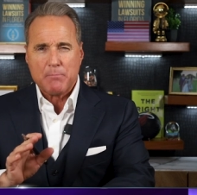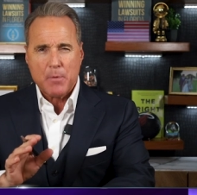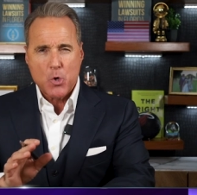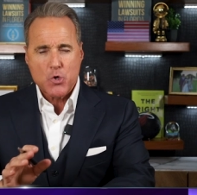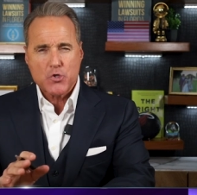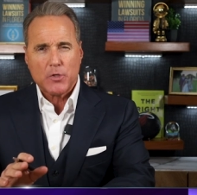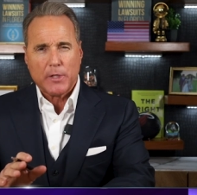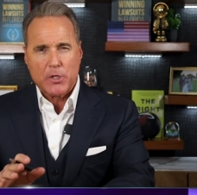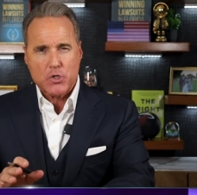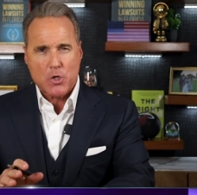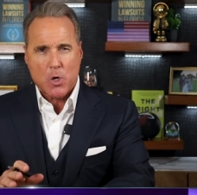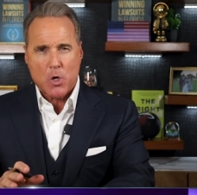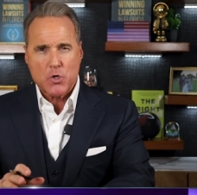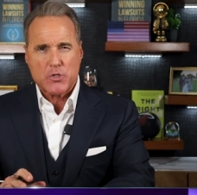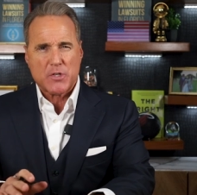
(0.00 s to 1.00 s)
emotionally
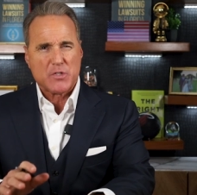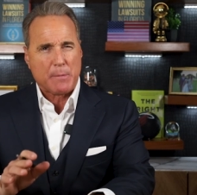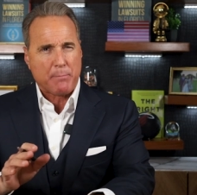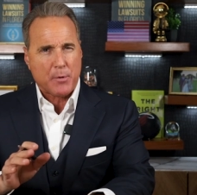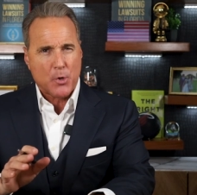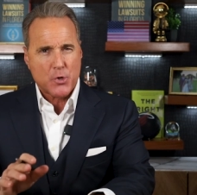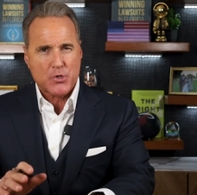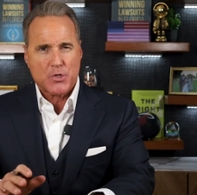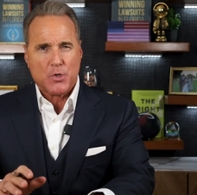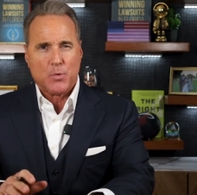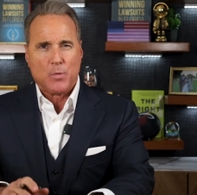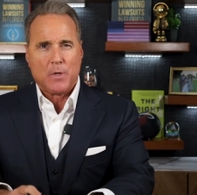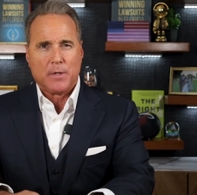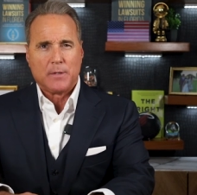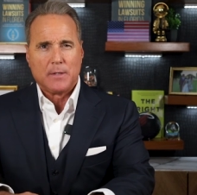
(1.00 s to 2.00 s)
charged as a personal
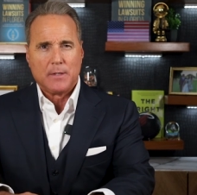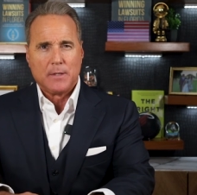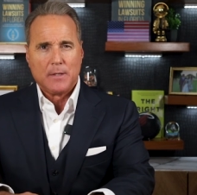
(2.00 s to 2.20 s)
one.